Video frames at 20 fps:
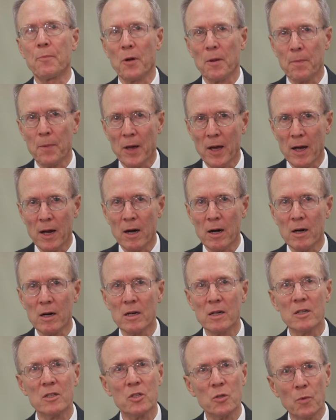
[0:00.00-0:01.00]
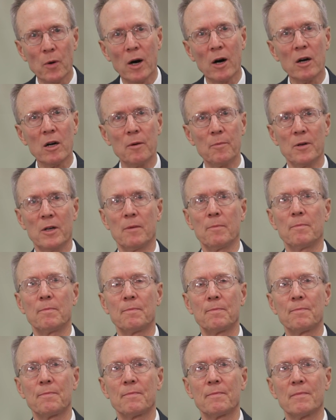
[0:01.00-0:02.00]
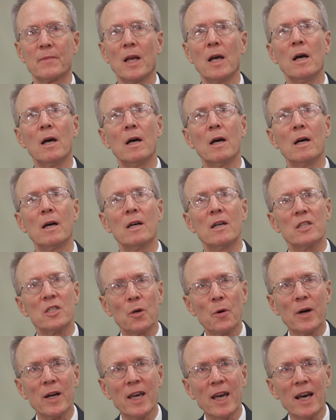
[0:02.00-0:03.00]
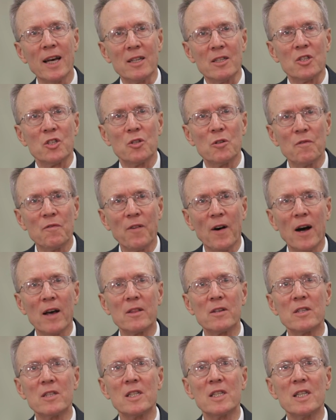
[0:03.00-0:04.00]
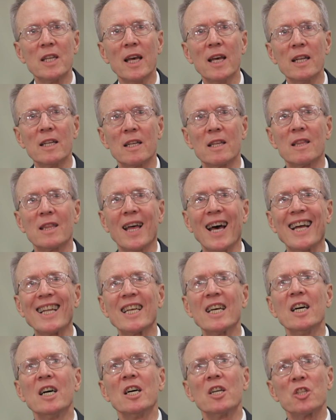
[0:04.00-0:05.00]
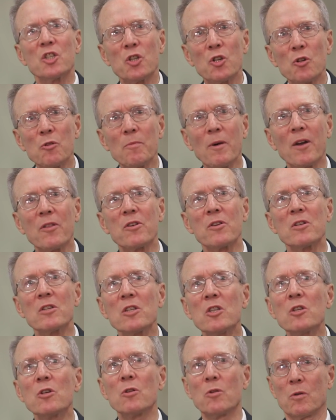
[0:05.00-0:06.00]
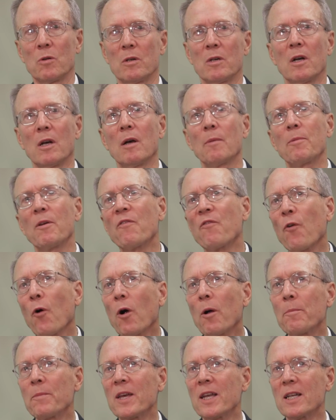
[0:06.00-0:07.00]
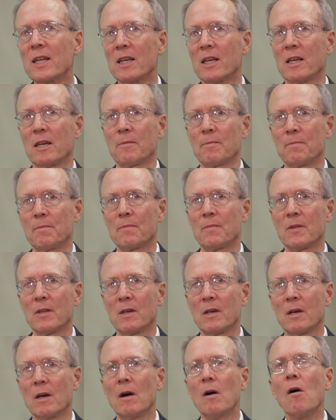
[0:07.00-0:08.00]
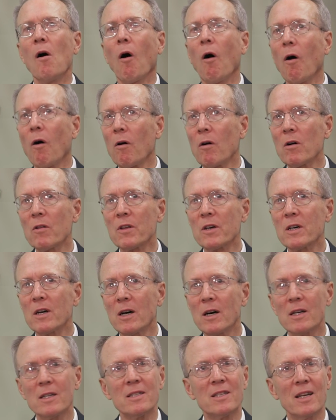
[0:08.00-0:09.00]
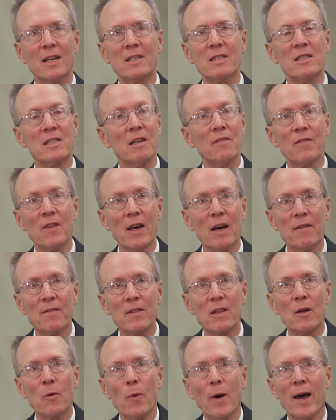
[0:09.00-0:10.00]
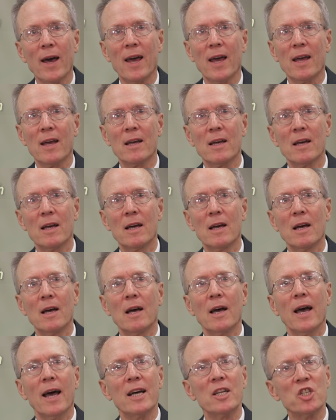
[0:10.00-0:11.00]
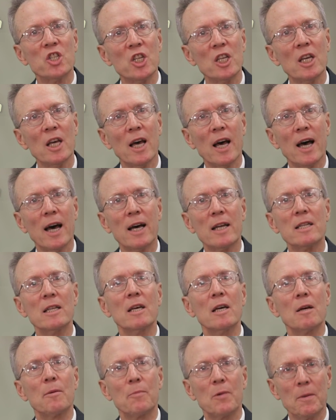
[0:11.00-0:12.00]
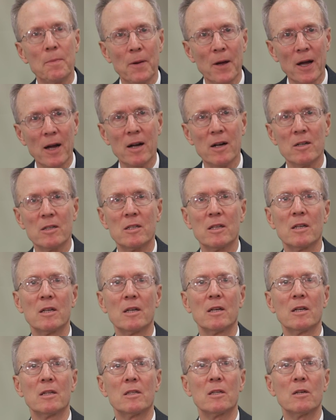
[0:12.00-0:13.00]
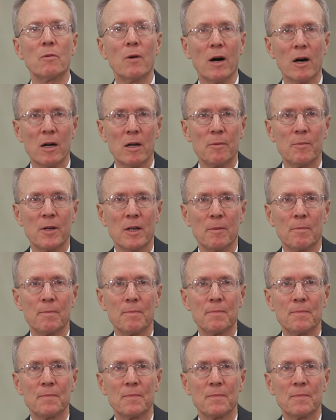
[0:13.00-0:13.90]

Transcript: prepare to welcome him. So again, True Father stated that True Mother knew, before meeting him, all the contents of the heavenly way, and she had prepared to welcome him.